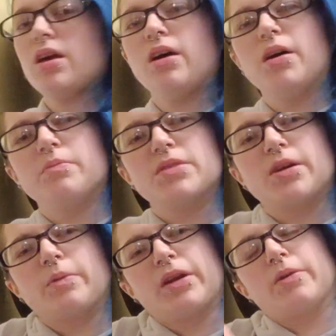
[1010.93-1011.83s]

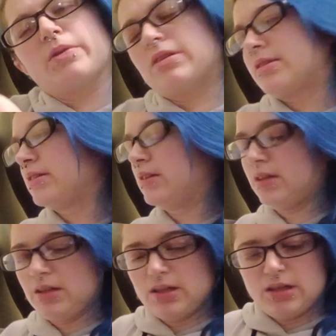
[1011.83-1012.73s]
So when I was
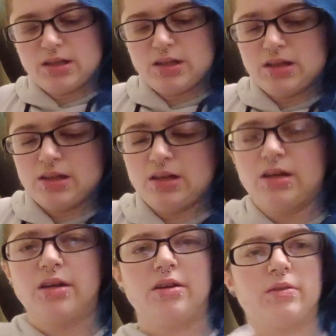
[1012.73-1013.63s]

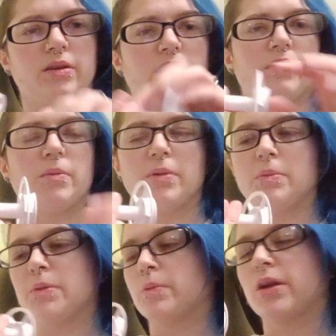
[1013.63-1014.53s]

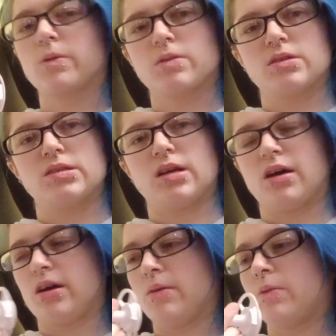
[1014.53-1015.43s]
when I was
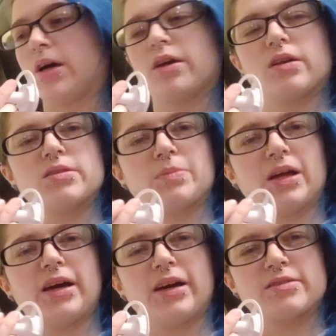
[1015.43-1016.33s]
working on it to
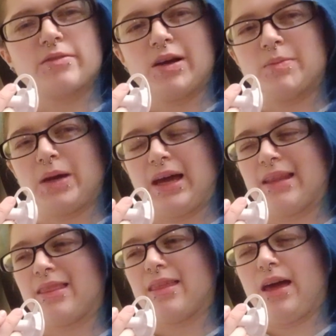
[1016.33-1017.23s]
ply it, I sort of held my
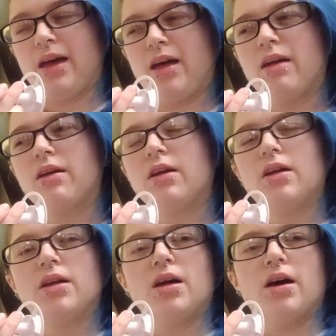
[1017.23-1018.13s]
hand there,
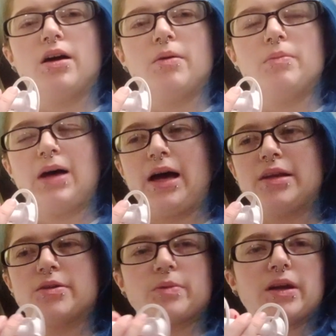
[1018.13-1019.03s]

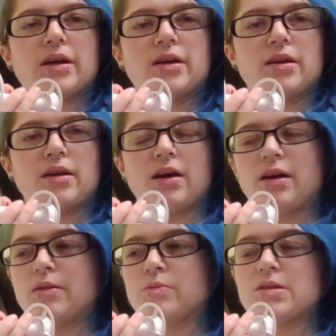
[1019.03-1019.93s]
and when
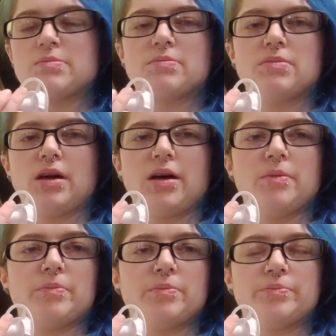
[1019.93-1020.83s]
I was
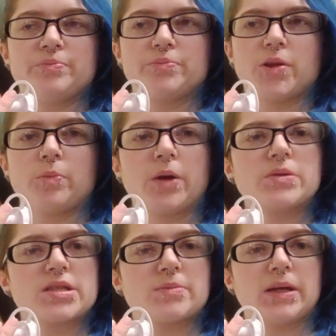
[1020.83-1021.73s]

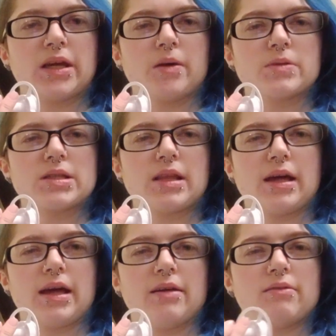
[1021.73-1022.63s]
just spinning it, it was
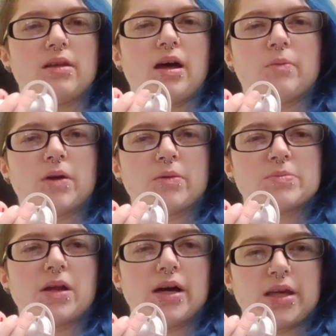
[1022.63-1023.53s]
there, and when I was
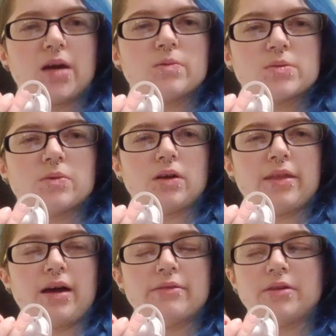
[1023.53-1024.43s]
plying it, it was
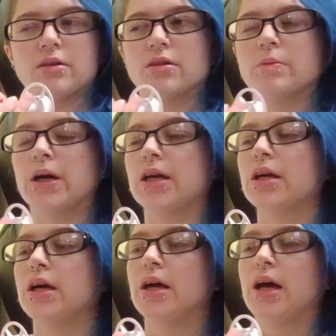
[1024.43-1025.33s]
like that far away.
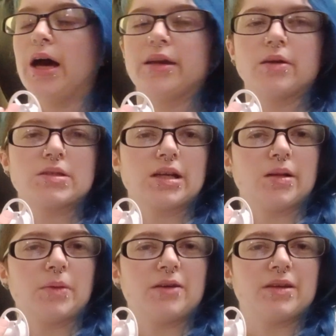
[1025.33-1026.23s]
And it was a
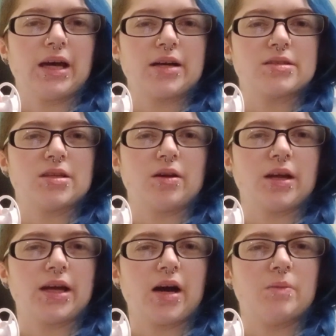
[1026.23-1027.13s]
little bit of a knack to know
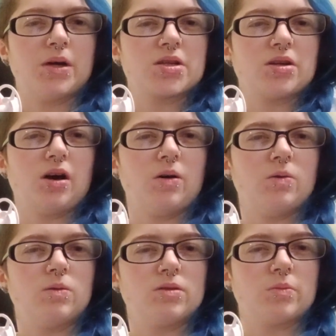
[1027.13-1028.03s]
like how much to
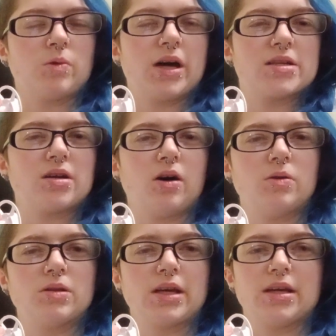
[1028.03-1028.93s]
hold and where to
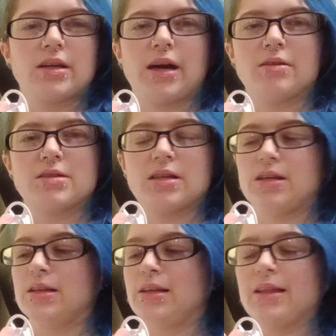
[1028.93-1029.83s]
hold it and how
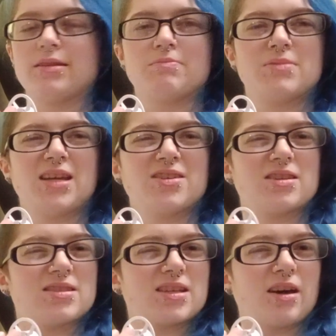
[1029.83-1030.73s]
to let the
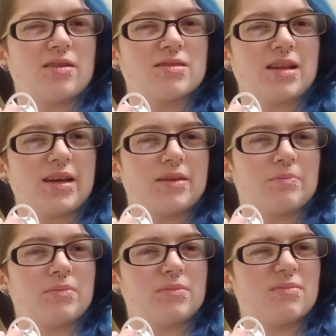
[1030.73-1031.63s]
tension as it goes, like
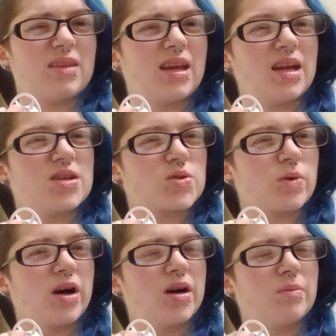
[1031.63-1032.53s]

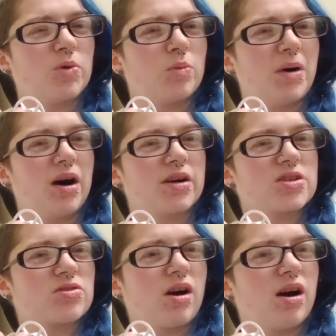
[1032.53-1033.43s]
inchworm or park
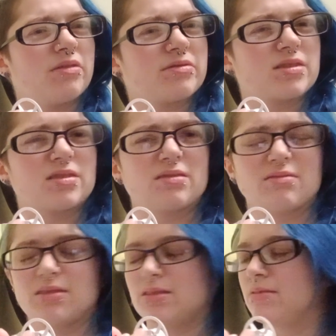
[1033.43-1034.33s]
and draft
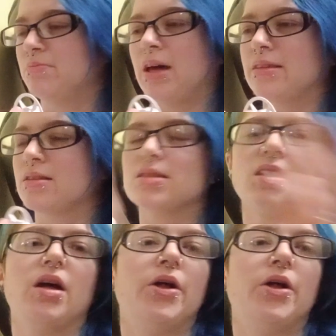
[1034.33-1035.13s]
methods.